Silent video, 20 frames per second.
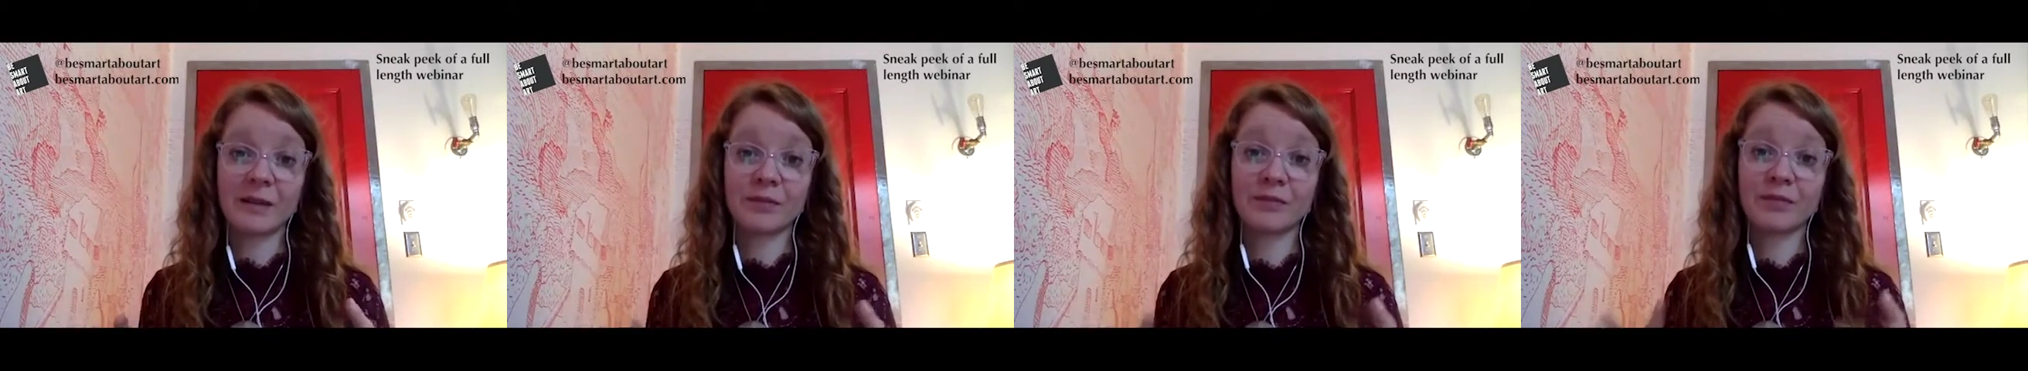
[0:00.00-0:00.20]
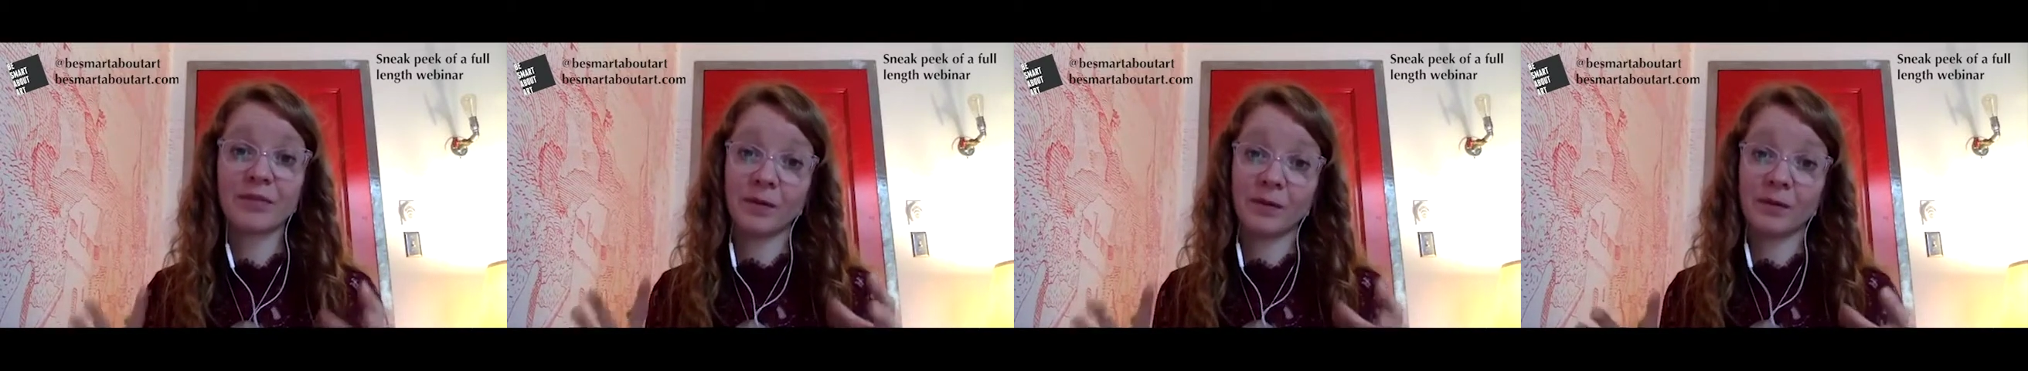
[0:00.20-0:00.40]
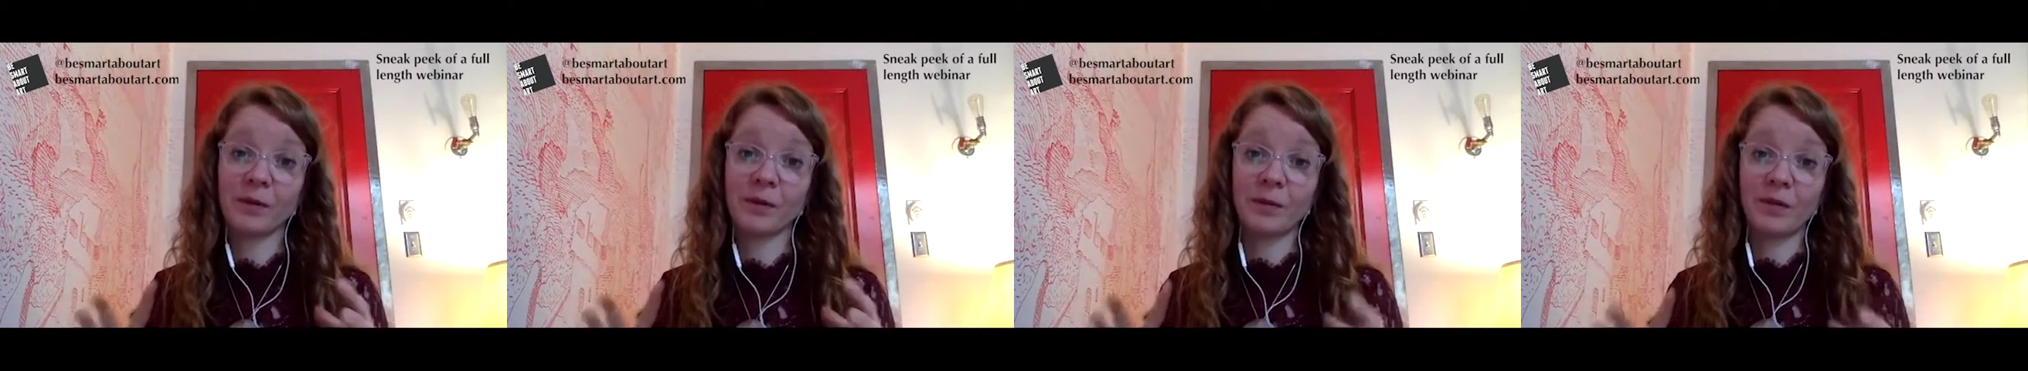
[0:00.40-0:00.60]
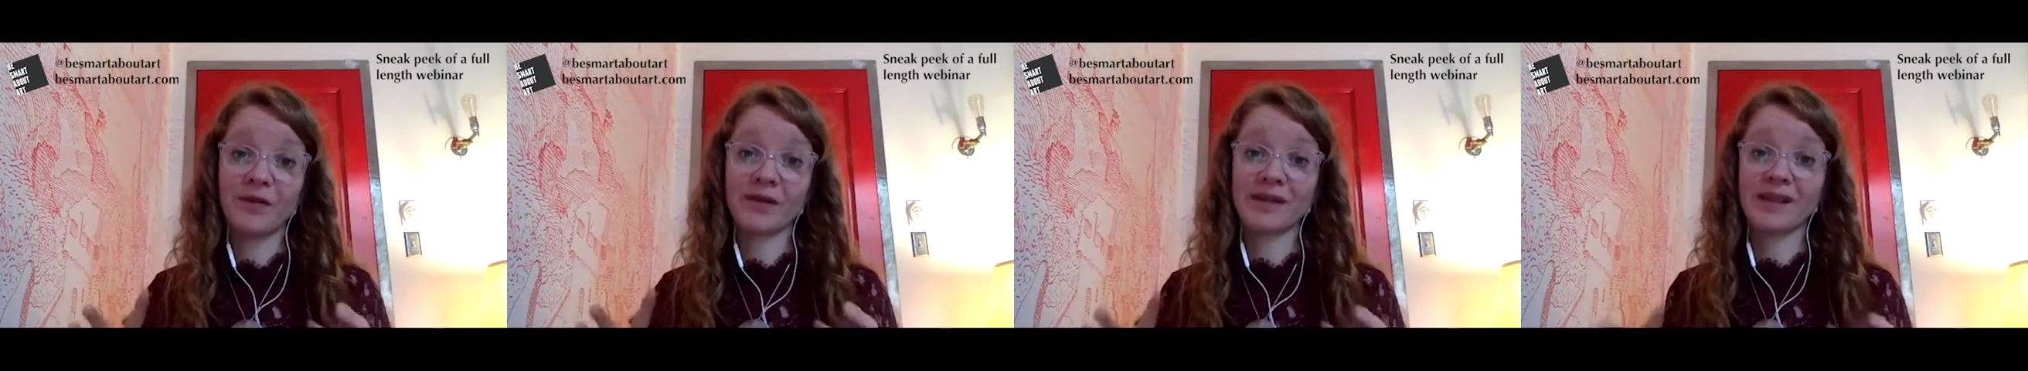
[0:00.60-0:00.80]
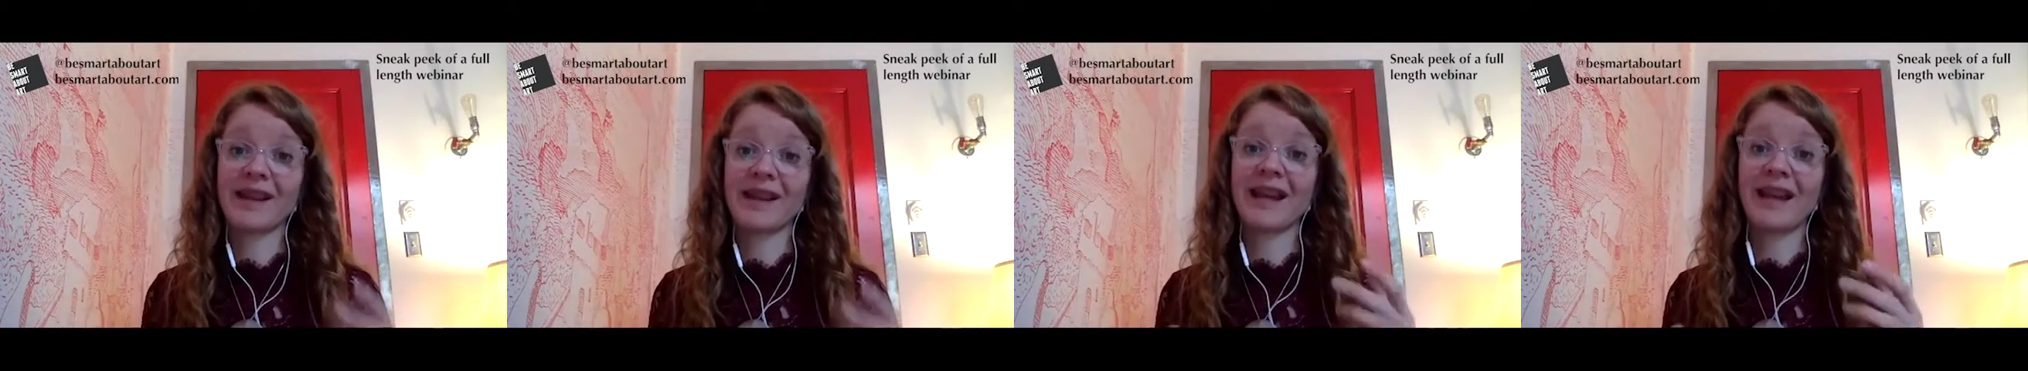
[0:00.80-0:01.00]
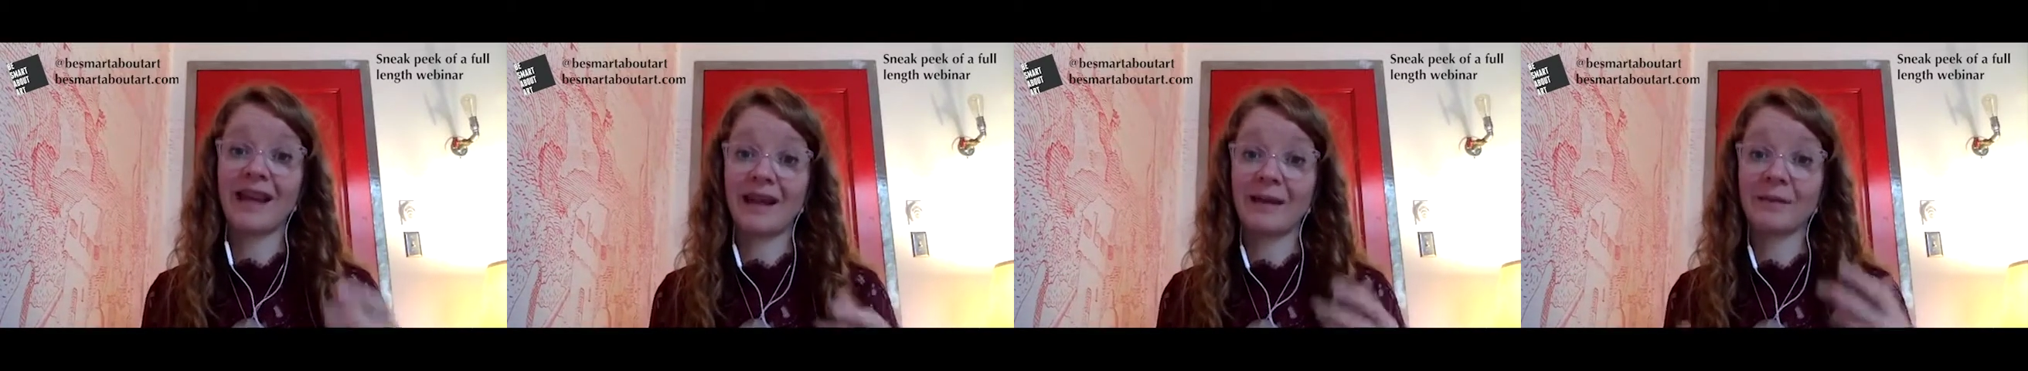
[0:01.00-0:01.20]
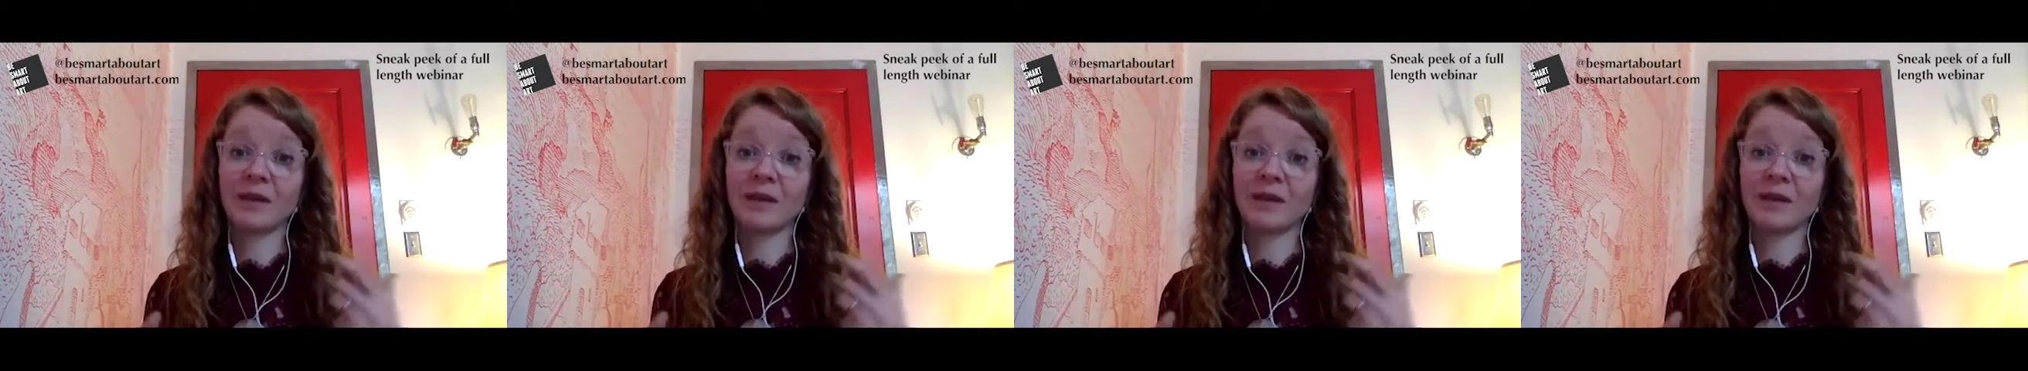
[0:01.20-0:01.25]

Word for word: I probably would have said, hey,